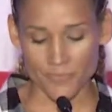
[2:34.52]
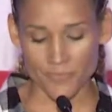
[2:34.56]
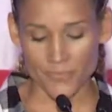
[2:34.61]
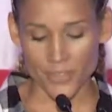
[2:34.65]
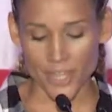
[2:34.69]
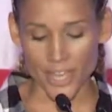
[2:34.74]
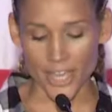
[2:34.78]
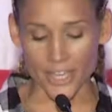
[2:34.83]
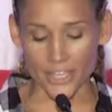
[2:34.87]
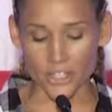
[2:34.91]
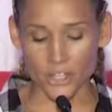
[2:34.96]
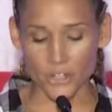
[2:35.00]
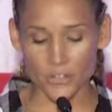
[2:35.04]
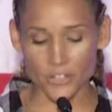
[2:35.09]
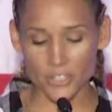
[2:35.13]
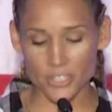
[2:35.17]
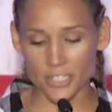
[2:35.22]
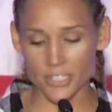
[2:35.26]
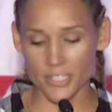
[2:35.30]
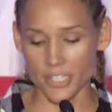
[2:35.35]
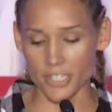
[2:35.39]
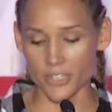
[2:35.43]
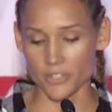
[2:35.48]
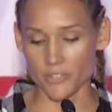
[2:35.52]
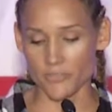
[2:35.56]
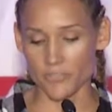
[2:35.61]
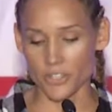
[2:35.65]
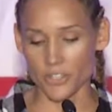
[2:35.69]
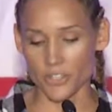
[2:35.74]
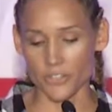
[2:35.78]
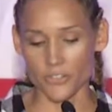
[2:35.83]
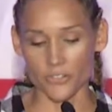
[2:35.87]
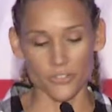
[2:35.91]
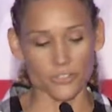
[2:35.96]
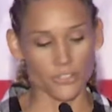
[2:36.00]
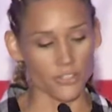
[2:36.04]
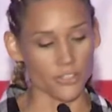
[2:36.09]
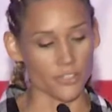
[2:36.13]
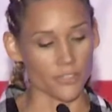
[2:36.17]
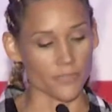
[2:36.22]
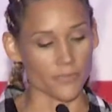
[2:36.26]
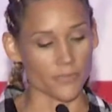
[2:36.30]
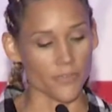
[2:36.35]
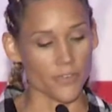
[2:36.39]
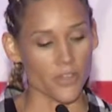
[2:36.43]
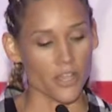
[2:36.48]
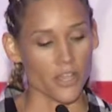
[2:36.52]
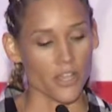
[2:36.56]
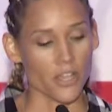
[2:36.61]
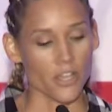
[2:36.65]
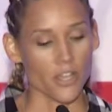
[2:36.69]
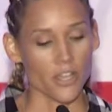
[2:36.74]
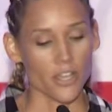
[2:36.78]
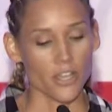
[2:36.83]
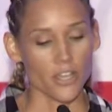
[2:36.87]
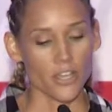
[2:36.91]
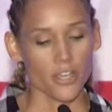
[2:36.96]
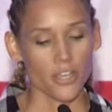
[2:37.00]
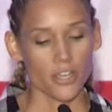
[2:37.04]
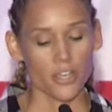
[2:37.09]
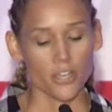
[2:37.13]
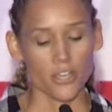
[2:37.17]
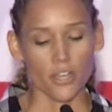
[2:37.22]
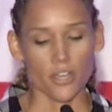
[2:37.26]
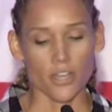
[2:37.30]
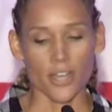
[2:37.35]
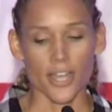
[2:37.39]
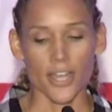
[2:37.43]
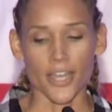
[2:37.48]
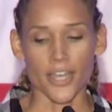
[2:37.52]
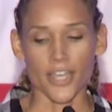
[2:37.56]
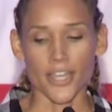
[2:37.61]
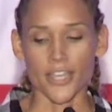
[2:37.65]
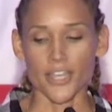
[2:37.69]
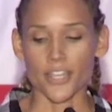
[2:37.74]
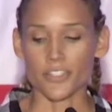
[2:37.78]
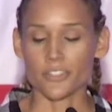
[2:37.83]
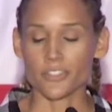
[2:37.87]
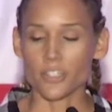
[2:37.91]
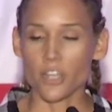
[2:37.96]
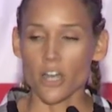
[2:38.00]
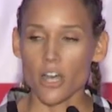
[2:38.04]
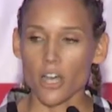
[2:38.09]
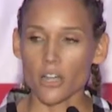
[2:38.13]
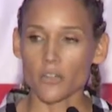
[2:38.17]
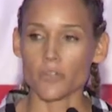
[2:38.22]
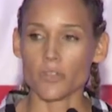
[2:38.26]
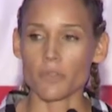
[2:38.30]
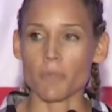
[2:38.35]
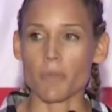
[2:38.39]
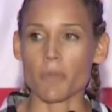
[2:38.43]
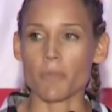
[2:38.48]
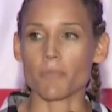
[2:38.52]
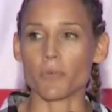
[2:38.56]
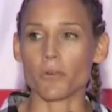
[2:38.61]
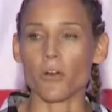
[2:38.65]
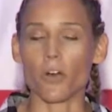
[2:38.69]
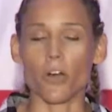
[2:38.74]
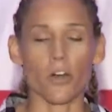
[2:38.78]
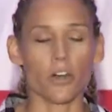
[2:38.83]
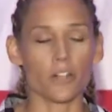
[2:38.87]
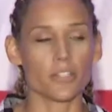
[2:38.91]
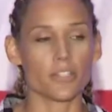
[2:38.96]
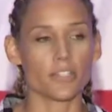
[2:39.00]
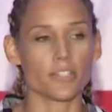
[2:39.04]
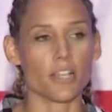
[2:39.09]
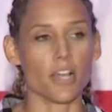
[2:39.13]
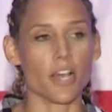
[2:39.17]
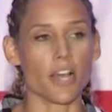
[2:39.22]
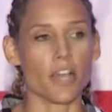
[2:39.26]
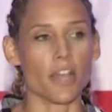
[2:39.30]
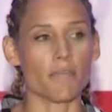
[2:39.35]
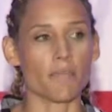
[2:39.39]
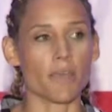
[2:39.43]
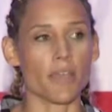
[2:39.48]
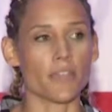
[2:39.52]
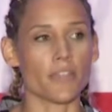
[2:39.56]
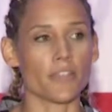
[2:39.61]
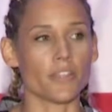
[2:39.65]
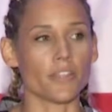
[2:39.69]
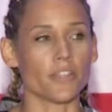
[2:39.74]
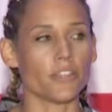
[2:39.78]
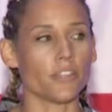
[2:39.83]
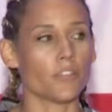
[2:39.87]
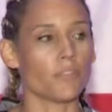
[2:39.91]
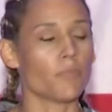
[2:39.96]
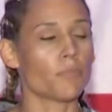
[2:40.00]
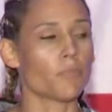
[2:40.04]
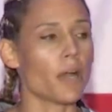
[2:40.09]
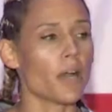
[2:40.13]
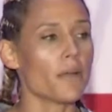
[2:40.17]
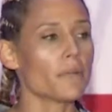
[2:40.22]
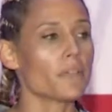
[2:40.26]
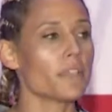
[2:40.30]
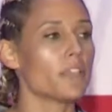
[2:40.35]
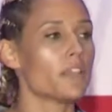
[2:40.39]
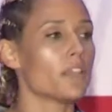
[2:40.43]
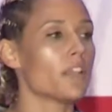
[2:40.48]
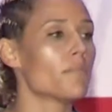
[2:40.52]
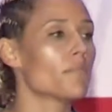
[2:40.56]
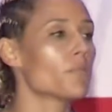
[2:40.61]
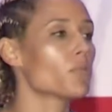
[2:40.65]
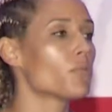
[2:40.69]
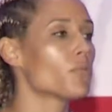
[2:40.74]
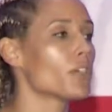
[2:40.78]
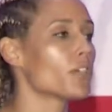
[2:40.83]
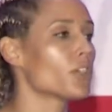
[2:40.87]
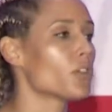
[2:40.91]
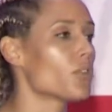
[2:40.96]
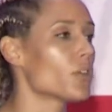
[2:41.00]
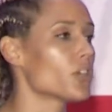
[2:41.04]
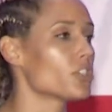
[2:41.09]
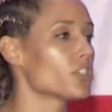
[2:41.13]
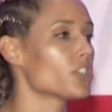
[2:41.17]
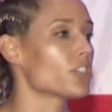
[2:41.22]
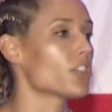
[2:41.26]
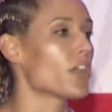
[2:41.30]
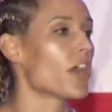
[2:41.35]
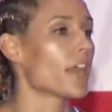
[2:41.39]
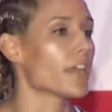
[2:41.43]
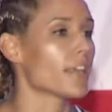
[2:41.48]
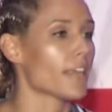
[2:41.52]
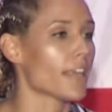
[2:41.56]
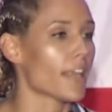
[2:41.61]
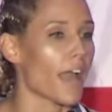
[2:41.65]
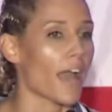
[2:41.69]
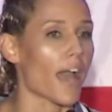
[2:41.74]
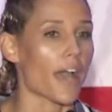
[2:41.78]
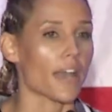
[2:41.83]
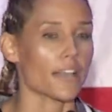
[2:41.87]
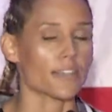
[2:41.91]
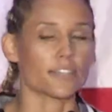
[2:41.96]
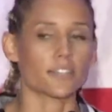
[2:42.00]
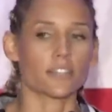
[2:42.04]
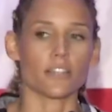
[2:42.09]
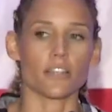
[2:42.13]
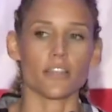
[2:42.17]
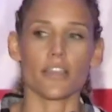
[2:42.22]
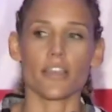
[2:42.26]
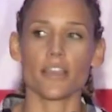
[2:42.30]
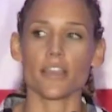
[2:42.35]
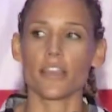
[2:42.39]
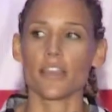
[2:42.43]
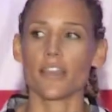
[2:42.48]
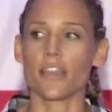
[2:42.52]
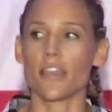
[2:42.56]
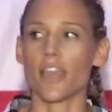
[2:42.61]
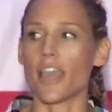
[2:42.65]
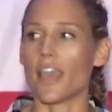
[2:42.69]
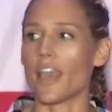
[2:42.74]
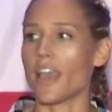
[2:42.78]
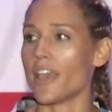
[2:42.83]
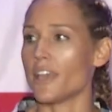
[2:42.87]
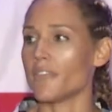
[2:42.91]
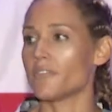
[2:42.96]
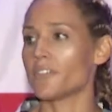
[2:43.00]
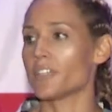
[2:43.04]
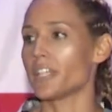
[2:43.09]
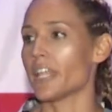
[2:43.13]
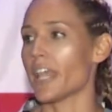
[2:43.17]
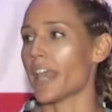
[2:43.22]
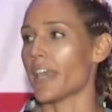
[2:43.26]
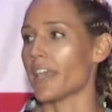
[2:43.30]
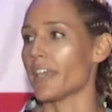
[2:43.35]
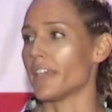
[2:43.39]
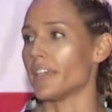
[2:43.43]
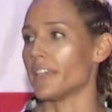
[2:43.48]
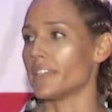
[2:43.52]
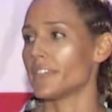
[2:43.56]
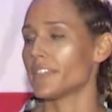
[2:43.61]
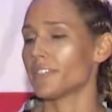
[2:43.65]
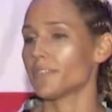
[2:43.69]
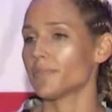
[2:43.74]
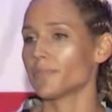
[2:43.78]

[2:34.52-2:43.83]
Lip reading: I go to these interviews and I talk with people all the time, and probably the number one question I get asked every day is,